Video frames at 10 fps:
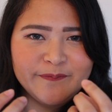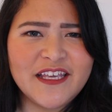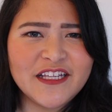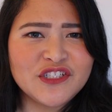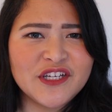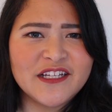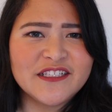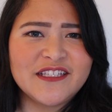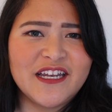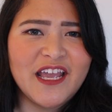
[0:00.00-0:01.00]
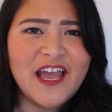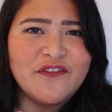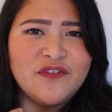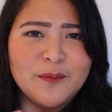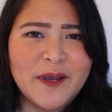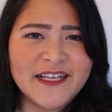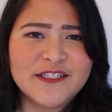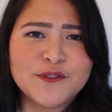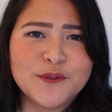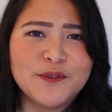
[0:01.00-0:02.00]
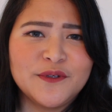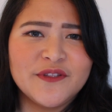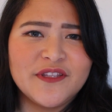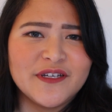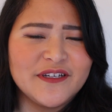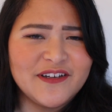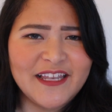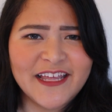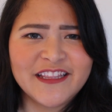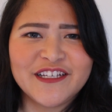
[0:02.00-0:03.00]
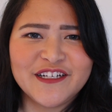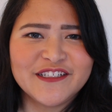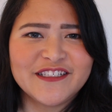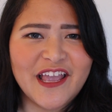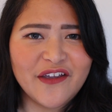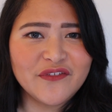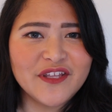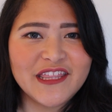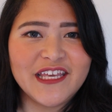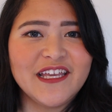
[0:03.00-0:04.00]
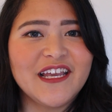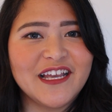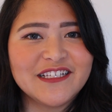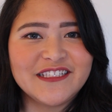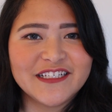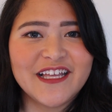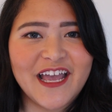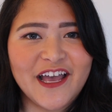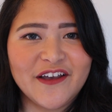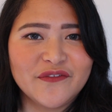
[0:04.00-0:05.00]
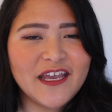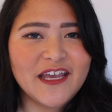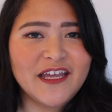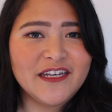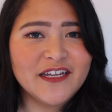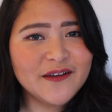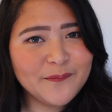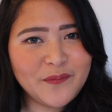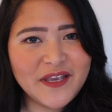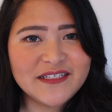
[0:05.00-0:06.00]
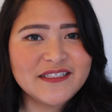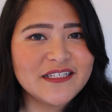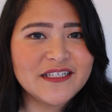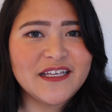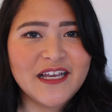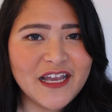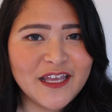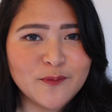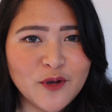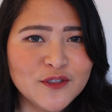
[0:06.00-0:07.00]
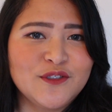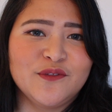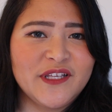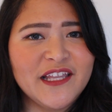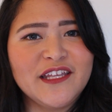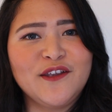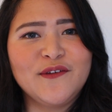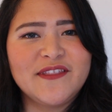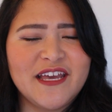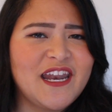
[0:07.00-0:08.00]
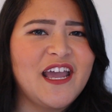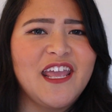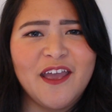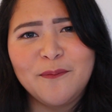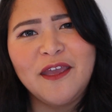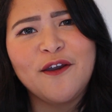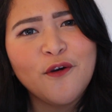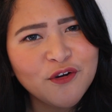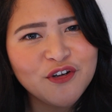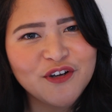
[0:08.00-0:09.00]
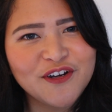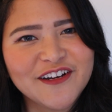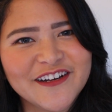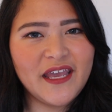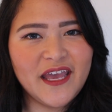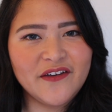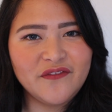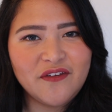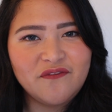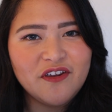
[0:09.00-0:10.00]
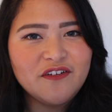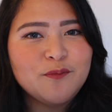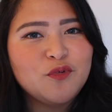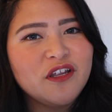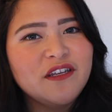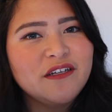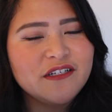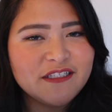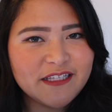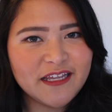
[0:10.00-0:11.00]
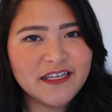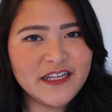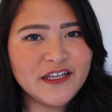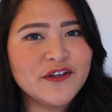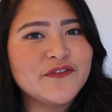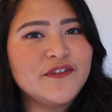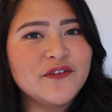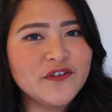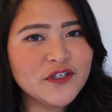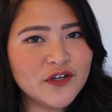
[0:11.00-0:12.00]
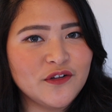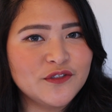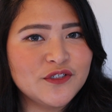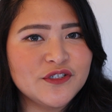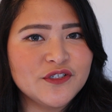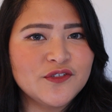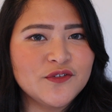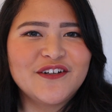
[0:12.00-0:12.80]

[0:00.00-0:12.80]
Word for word: Keychains that I have from high school, the letters, everything I still have, and basically I am also telling you that I am a hoarder. I have a very broad understanding of different cultures,